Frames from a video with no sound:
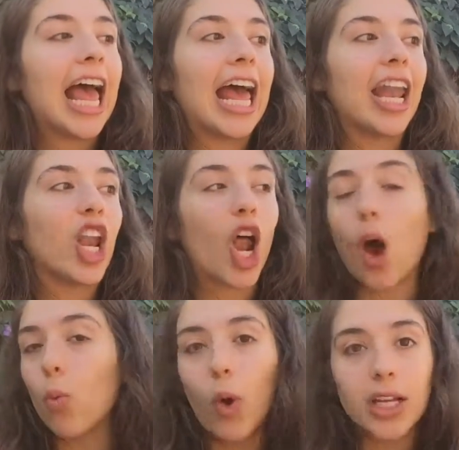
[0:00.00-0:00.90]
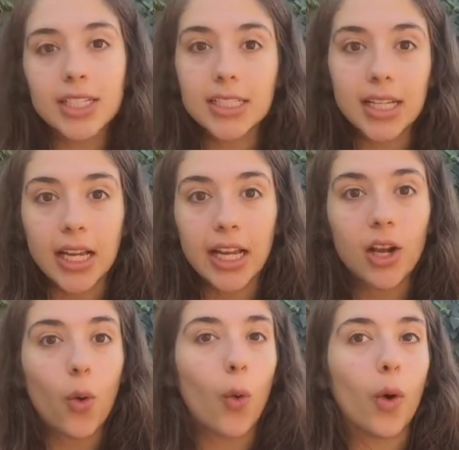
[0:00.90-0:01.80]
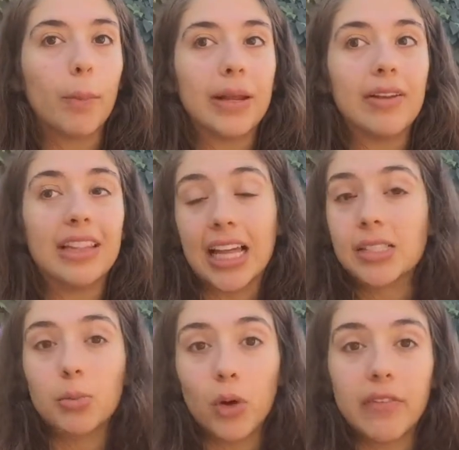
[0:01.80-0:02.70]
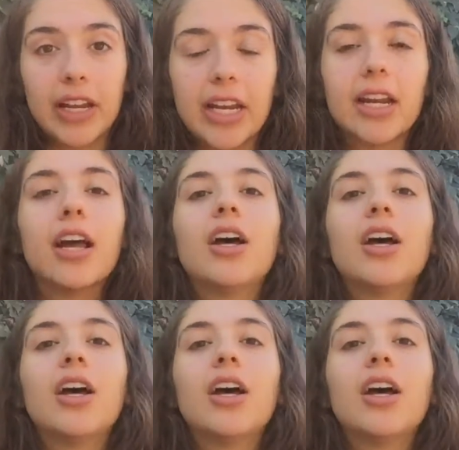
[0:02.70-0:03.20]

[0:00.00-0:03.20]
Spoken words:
and not want to study or be less motivated.